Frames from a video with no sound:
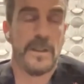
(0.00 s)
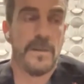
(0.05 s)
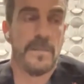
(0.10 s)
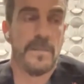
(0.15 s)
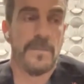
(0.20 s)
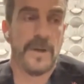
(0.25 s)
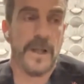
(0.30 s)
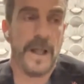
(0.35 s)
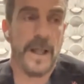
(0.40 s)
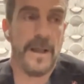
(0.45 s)

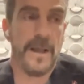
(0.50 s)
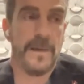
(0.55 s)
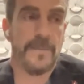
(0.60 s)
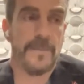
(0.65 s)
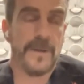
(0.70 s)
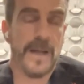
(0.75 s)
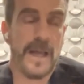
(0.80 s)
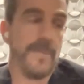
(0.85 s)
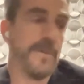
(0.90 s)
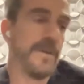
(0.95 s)
But uh, but
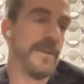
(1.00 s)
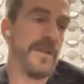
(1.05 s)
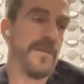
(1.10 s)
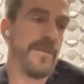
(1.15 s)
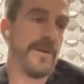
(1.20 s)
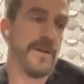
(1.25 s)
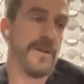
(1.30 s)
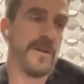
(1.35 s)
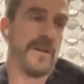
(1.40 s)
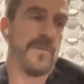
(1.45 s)
I believe
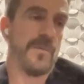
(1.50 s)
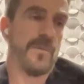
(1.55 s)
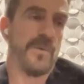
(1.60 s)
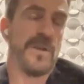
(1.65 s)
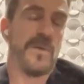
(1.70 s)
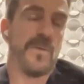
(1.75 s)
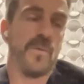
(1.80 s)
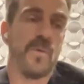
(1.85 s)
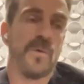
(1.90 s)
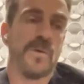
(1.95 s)
it, it really
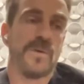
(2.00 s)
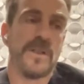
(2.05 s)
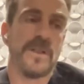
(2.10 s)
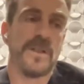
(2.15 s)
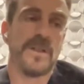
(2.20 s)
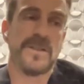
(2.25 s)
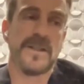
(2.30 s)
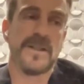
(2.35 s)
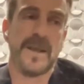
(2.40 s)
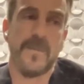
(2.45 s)
worked in the
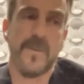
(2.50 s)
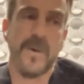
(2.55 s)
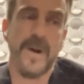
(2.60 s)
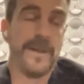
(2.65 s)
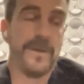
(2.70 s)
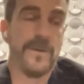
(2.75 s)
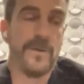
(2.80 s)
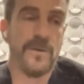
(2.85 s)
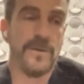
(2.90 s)
same way, no?